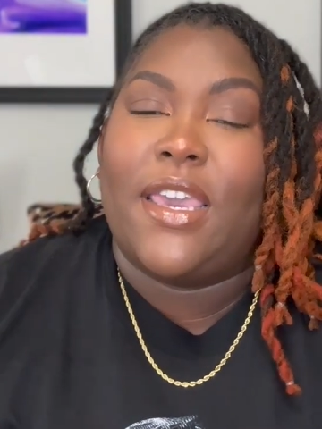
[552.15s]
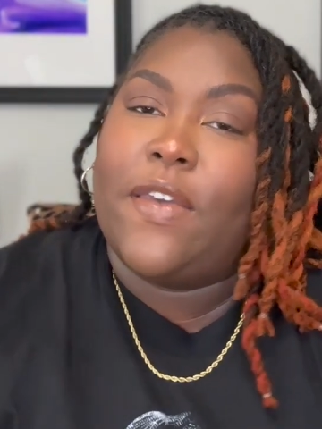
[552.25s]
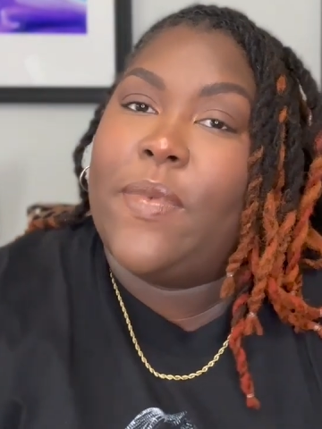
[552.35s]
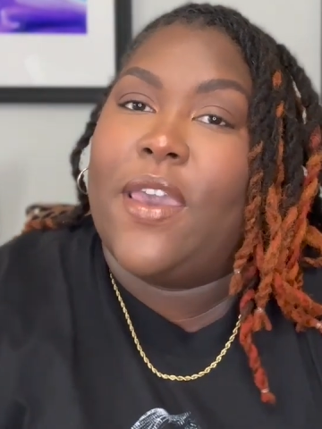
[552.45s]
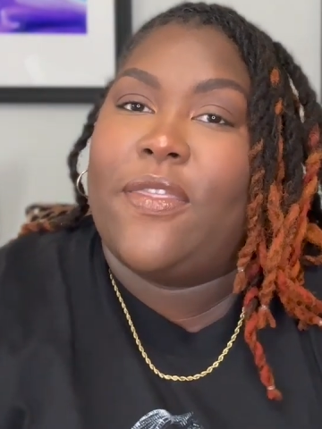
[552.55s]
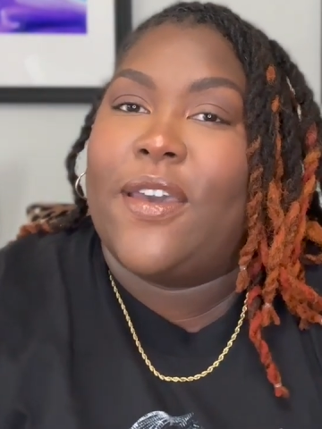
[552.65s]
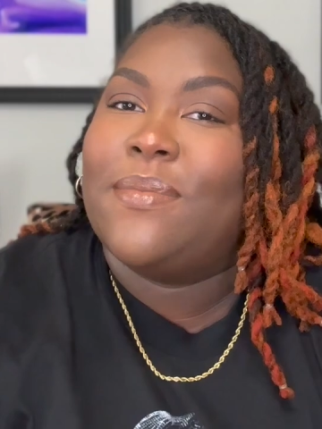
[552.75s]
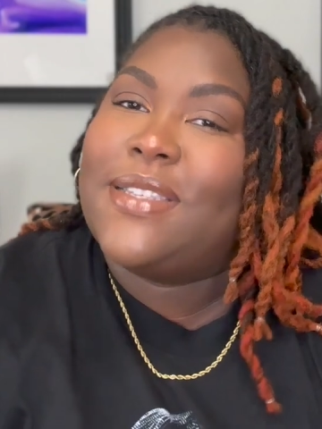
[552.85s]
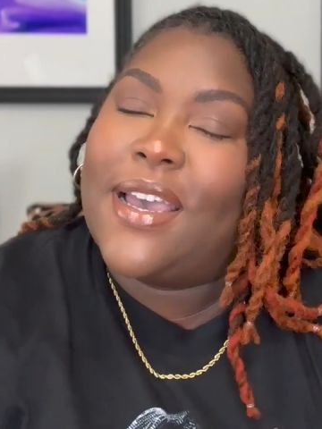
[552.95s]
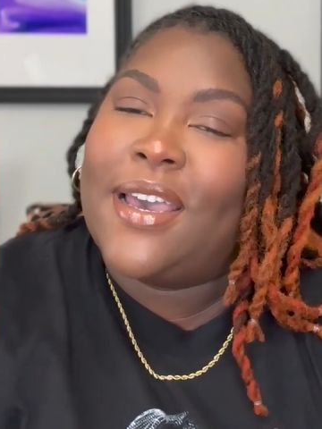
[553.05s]
Give me a
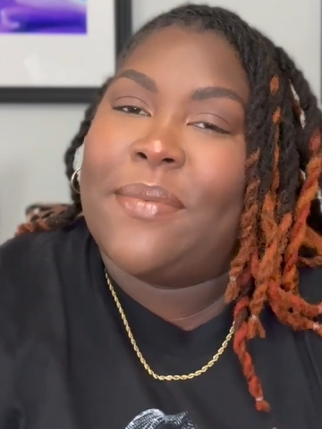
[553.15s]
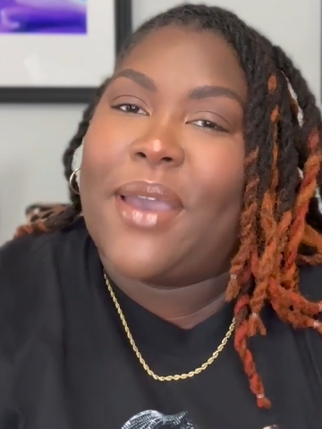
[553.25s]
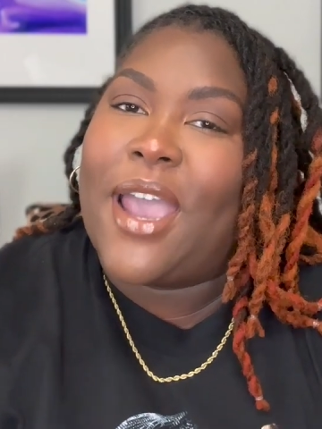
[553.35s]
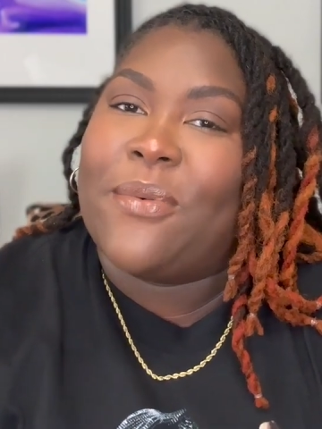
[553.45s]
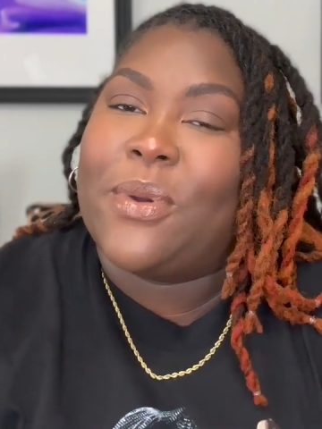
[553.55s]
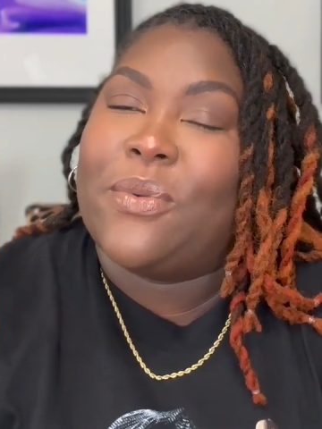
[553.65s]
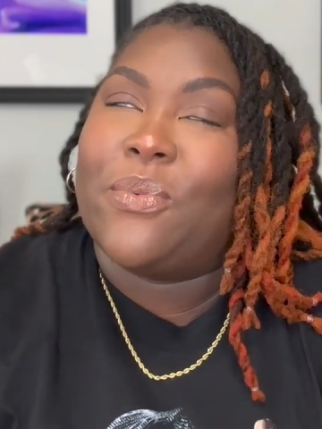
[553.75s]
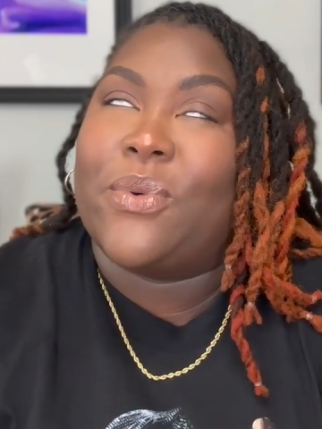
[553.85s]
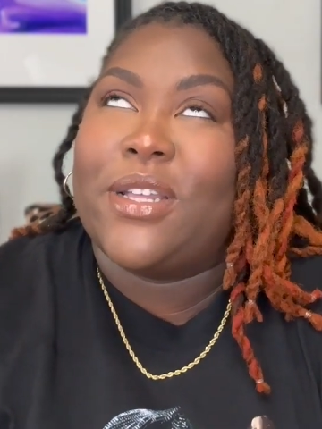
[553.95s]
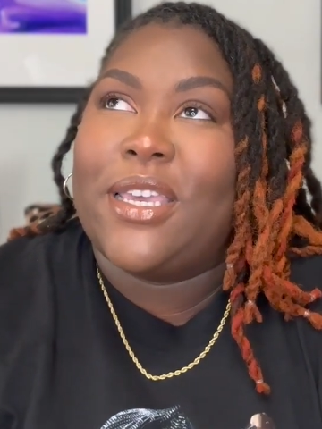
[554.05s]
thumbs up. I would
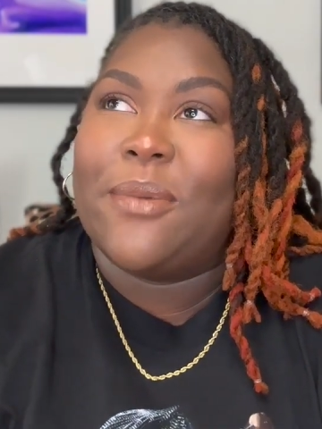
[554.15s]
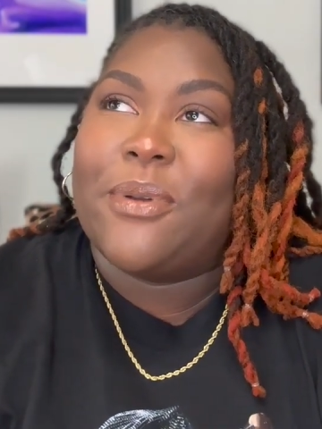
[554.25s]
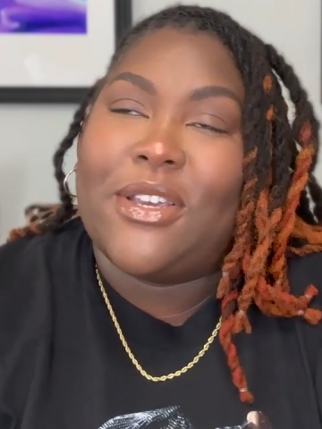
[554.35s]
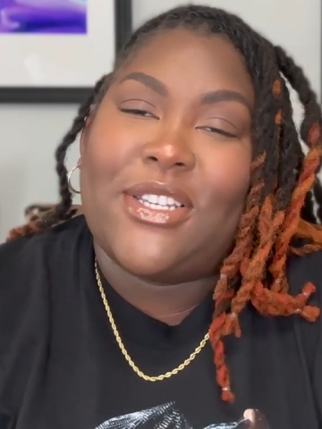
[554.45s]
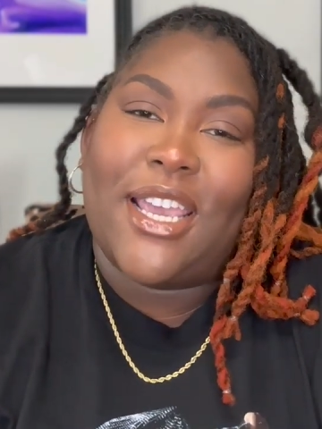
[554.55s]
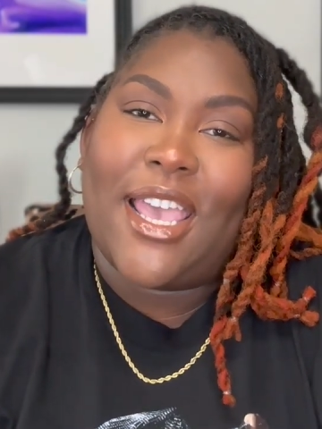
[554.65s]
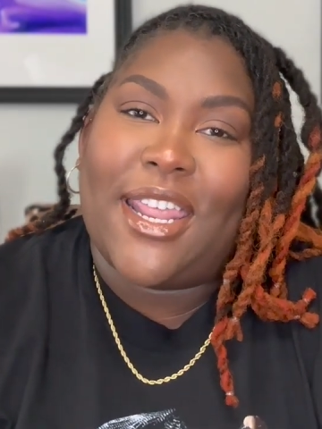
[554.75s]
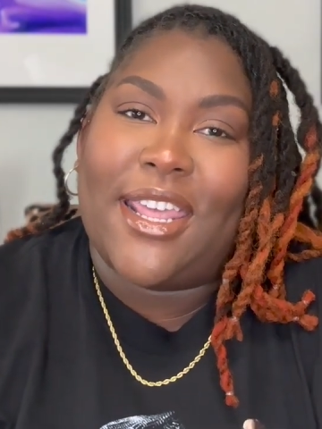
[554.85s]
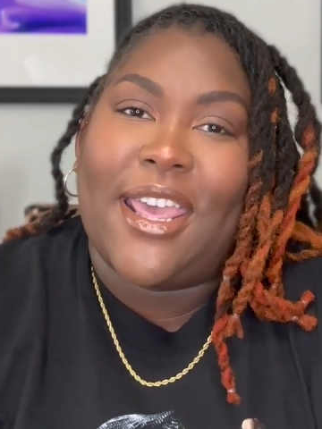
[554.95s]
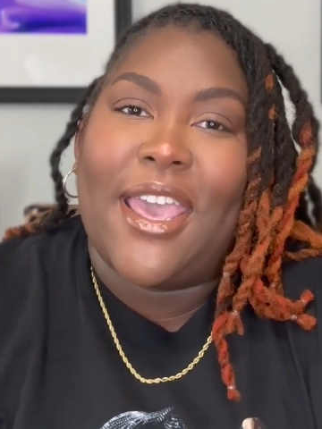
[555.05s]
really appreciate
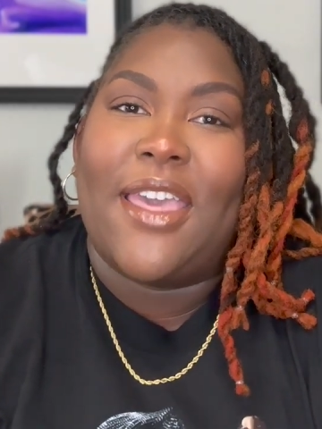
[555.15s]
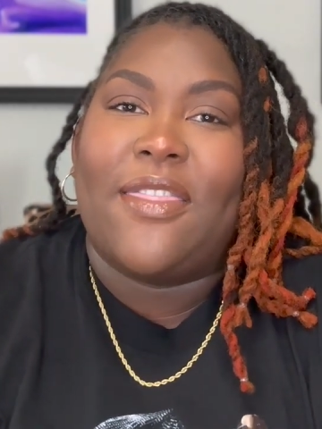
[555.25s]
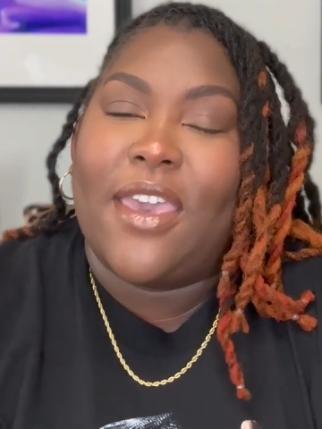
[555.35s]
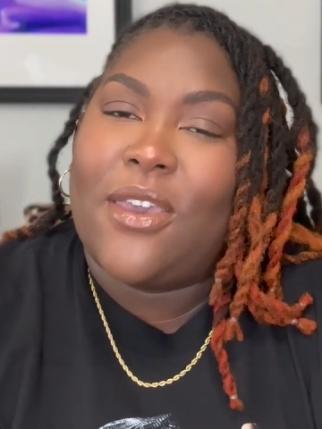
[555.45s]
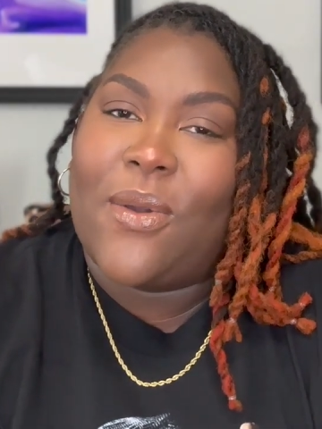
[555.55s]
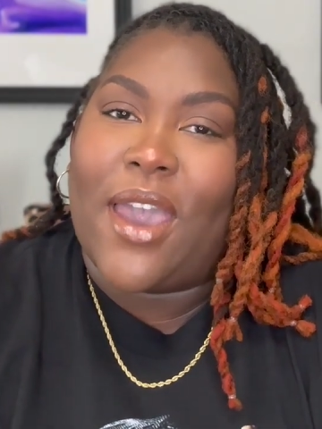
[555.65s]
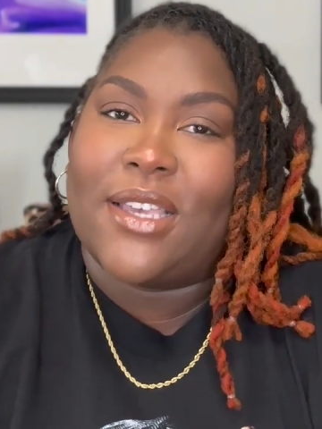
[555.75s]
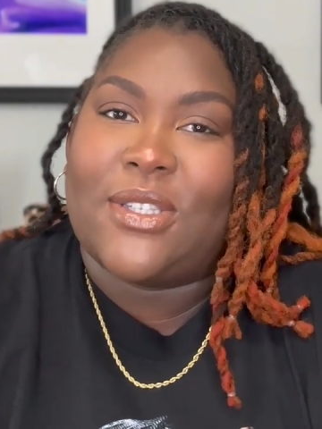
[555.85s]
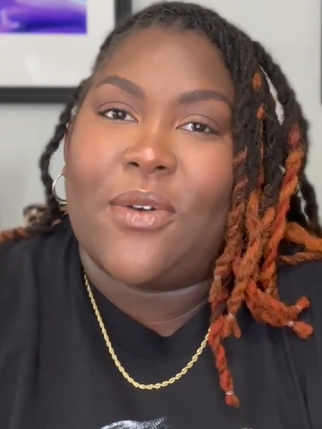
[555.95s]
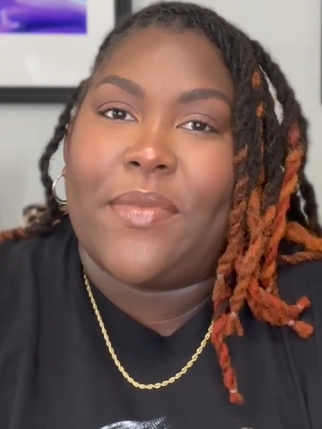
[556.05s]
it. Thank you
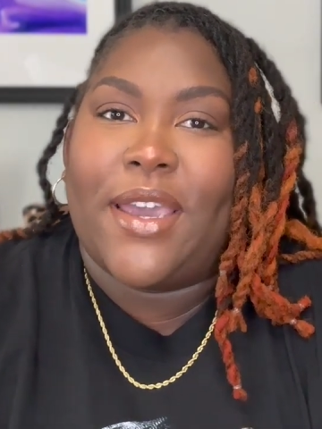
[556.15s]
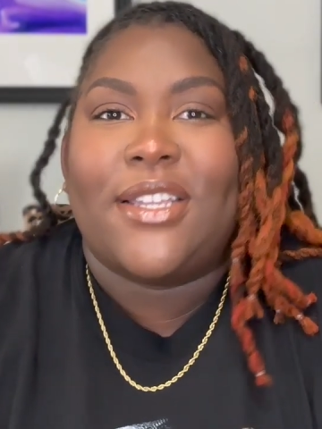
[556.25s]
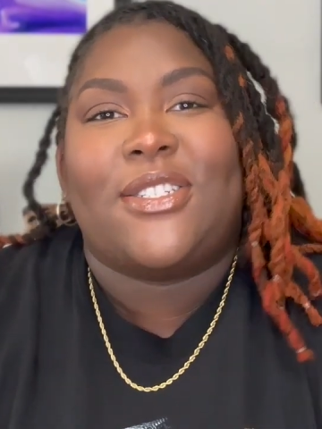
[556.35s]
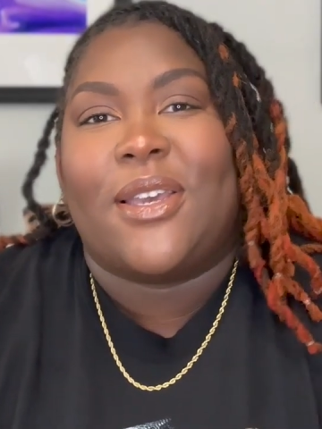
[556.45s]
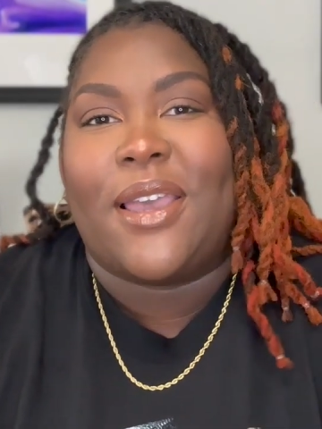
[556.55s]
guys so much.